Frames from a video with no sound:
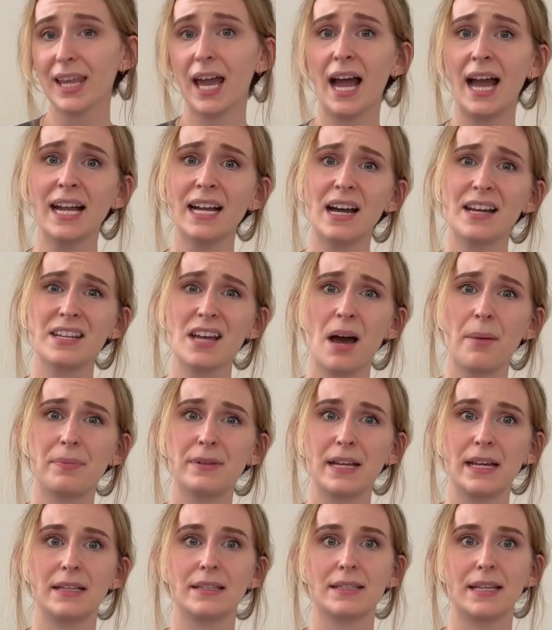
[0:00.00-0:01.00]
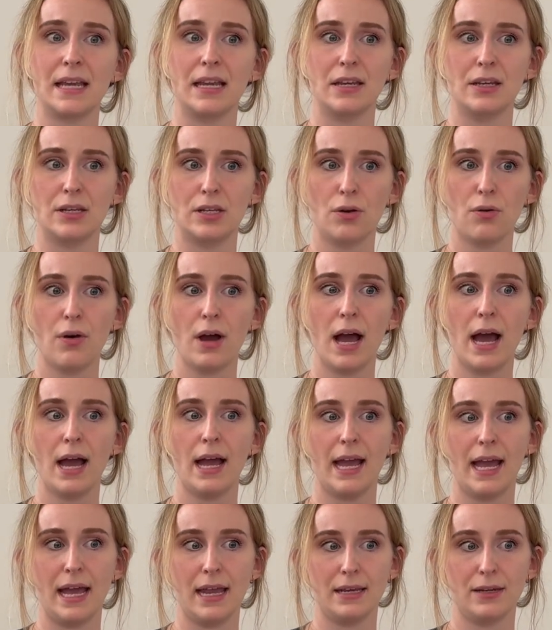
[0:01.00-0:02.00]
I got updates in Doha
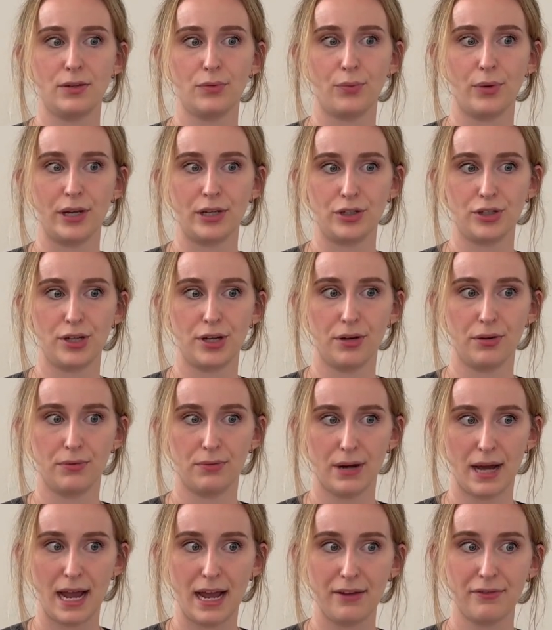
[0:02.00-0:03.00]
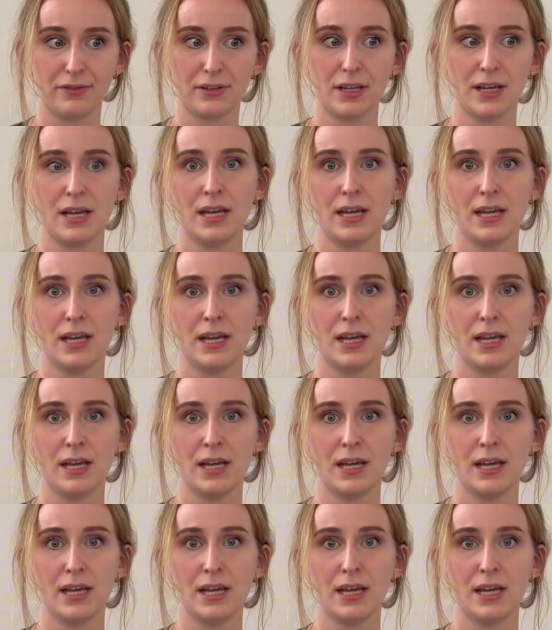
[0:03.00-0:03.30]
and when she arrived,